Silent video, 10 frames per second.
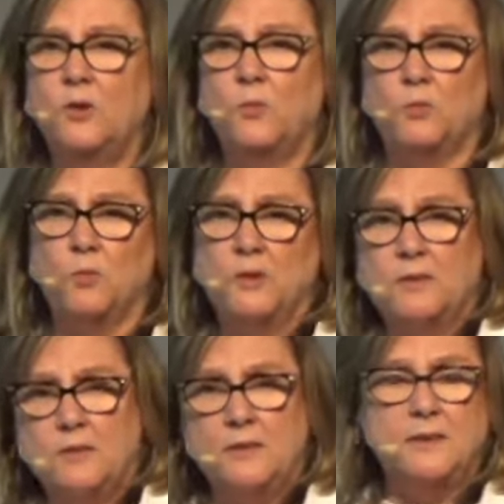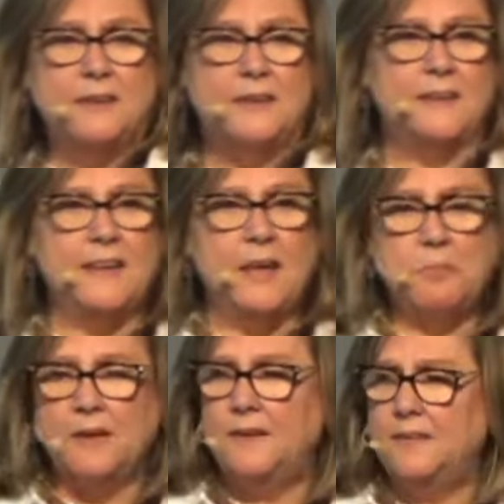when we're in
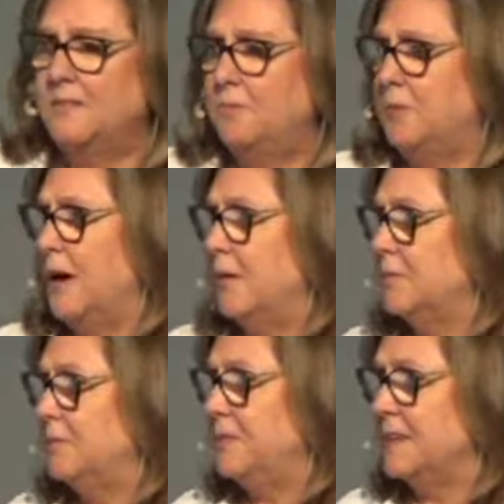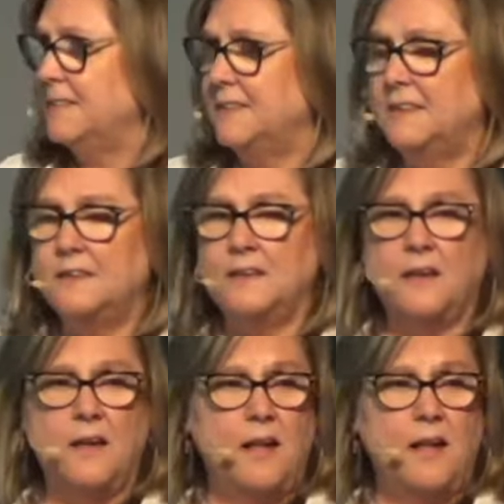that place of problem fixing,